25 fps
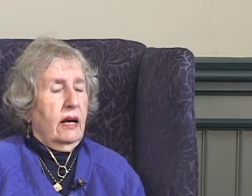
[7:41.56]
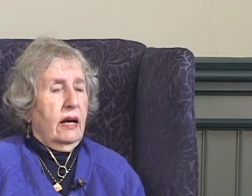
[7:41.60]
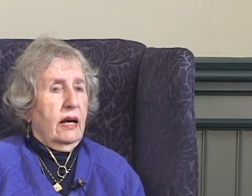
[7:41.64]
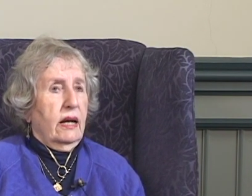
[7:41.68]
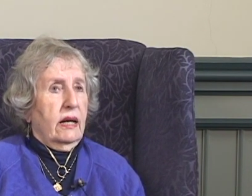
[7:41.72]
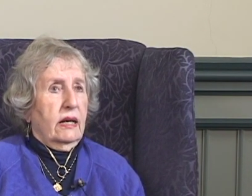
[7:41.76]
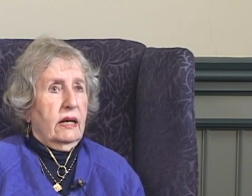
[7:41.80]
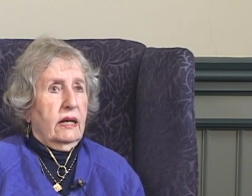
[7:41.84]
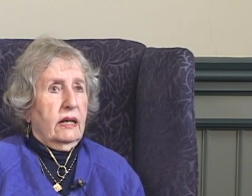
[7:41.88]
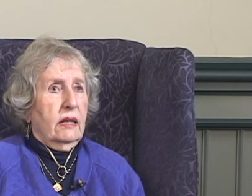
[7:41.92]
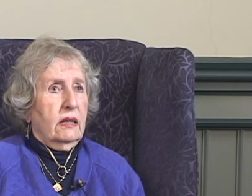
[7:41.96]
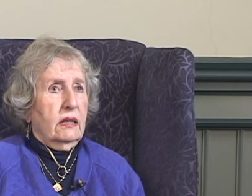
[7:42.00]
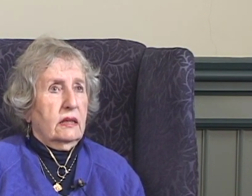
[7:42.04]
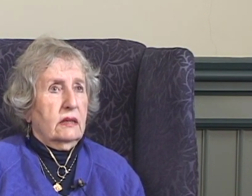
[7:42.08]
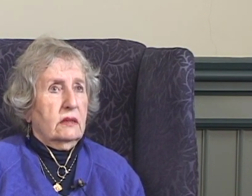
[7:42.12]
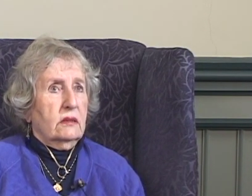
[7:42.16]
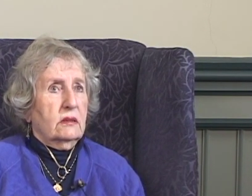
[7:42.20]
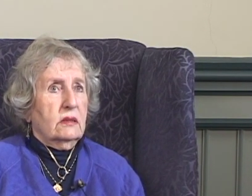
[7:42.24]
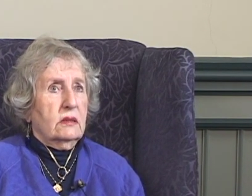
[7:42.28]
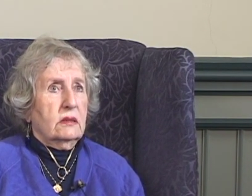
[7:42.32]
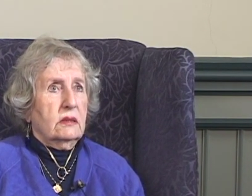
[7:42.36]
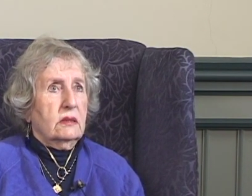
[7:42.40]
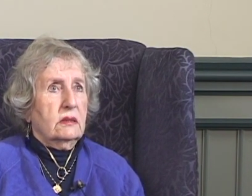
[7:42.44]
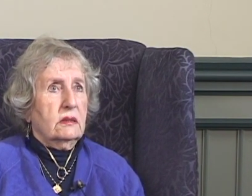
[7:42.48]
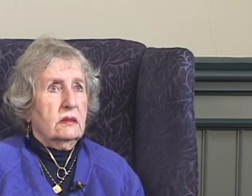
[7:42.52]
Uh,
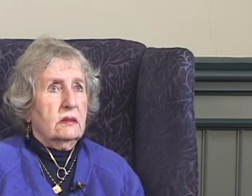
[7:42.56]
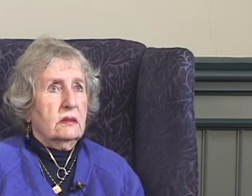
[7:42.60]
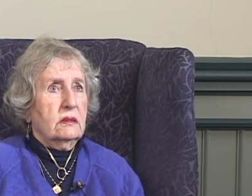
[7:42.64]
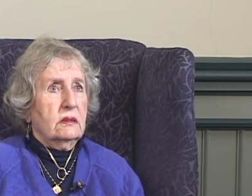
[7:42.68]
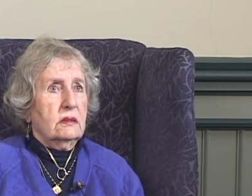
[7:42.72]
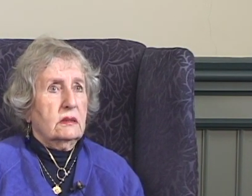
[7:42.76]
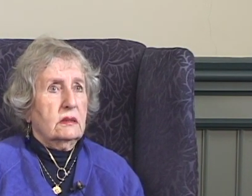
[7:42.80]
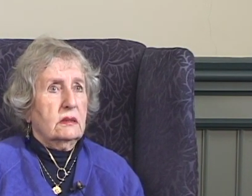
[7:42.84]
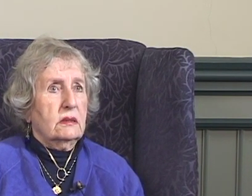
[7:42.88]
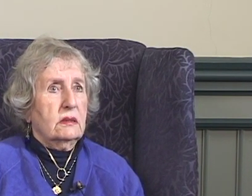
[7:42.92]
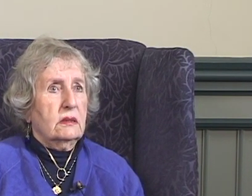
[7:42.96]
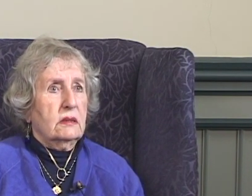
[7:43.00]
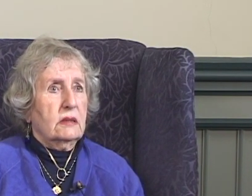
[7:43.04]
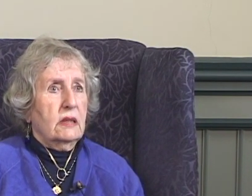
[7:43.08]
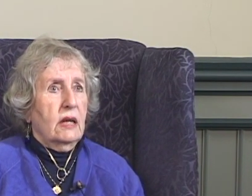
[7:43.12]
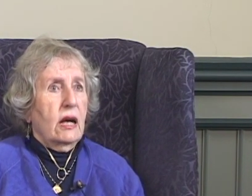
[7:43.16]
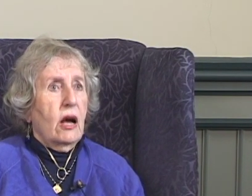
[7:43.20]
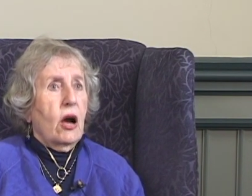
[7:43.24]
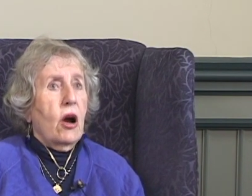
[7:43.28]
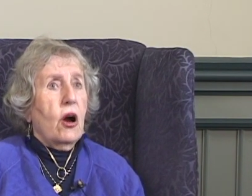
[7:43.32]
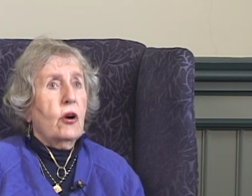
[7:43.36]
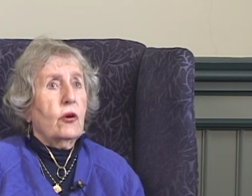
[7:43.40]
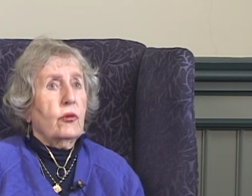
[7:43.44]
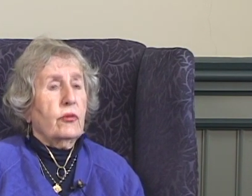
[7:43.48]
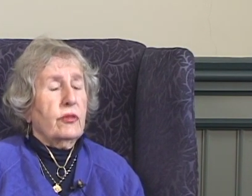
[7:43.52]

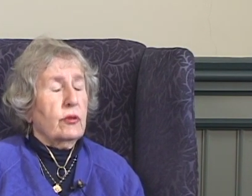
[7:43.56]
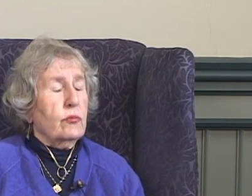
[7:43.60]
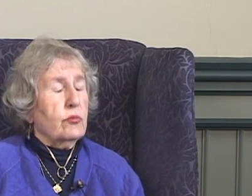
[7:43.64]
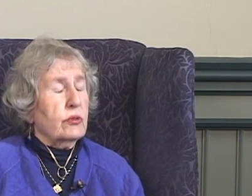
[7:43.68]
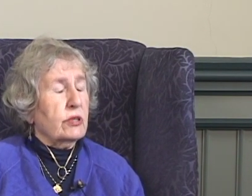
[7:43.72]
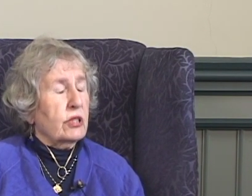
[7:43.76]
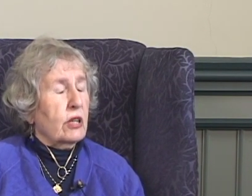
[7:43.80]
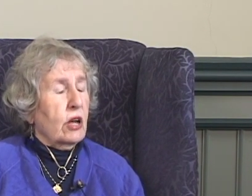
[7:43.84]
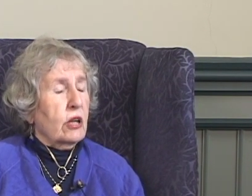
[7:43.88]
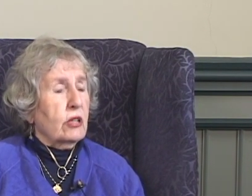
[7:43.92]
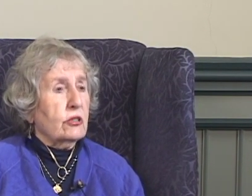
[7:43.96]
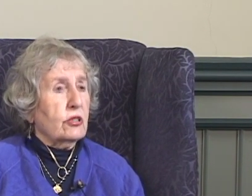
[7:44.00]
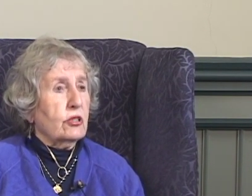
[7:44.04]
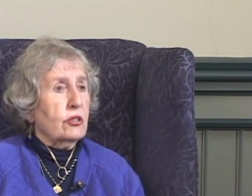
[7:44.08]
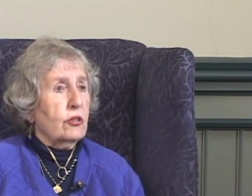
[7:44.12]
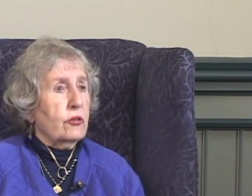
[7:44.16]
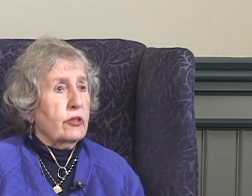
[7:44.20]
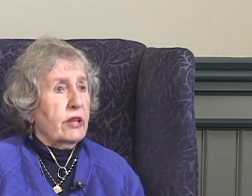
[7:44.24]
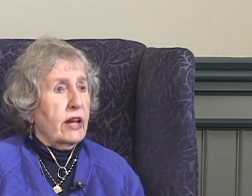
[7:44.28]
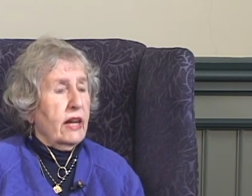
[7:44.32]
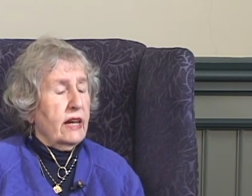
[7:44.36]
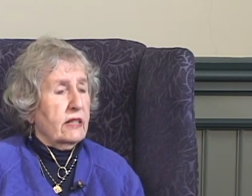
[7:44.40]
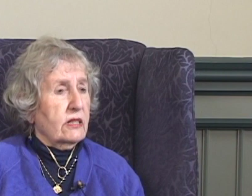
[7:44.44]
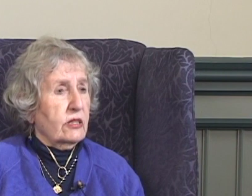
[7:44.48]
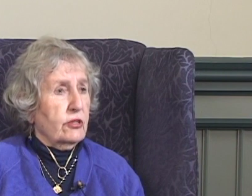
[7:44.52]
oh, there was also
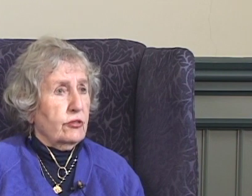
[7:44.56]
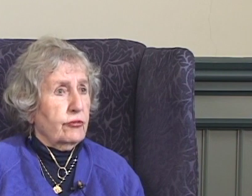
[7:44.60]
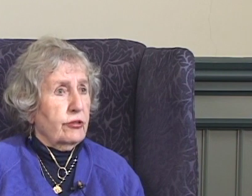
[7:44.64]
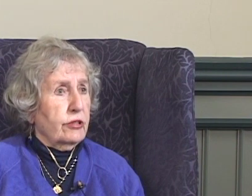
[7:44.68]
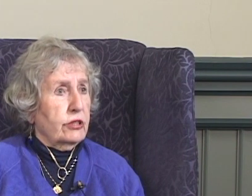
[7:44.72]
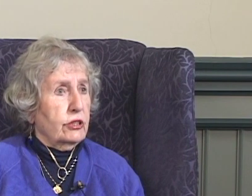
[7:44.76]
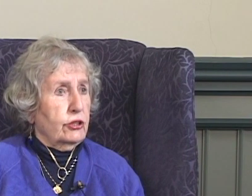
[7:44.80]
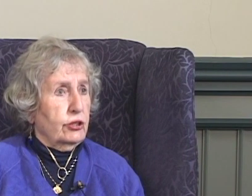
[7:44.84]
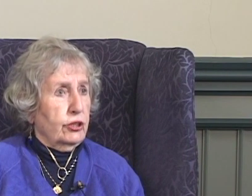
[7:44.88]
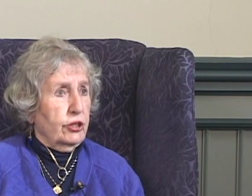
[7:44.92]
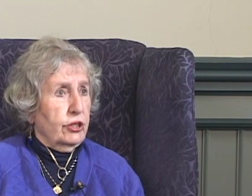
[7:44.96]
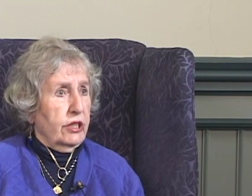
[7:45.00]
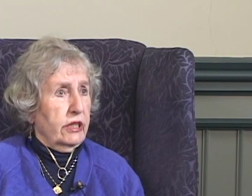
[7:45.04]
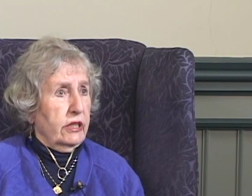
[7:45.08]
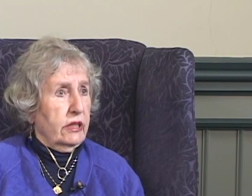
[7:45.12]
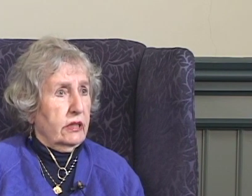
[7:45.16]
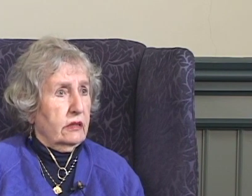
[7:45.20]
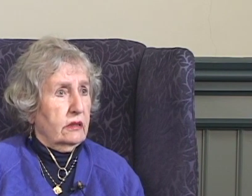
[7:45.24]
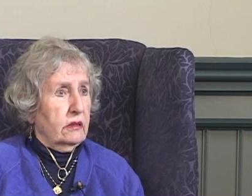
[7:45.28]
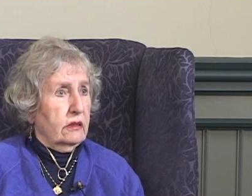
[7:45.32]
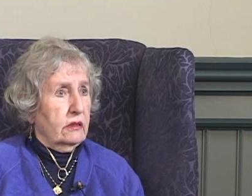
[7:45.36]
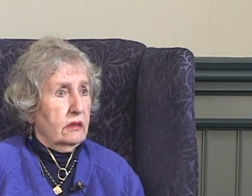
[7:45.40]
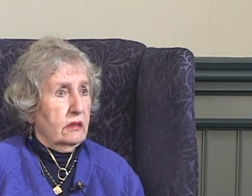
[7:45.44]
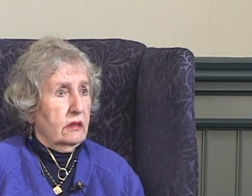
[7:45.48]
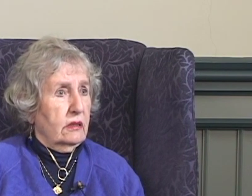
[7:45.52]
gas rationing
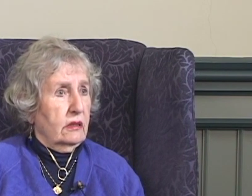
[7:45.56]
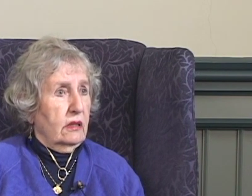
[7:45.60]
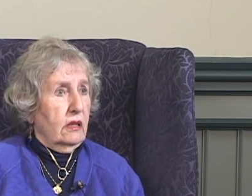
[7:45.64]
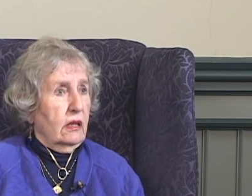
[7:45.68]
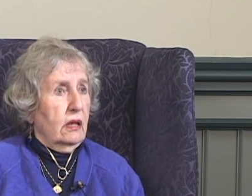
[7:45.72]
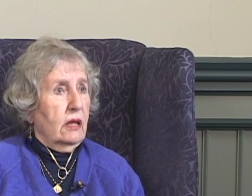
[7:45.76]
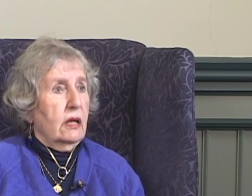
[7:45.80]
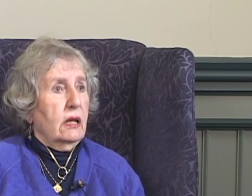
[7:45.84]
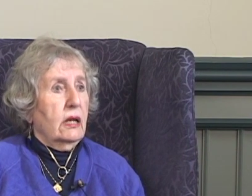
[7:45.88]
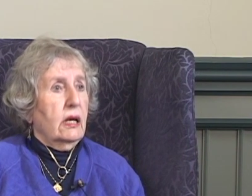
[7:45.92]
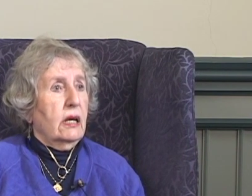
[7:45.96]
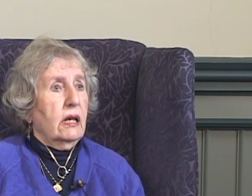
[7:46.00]
mm -hmm.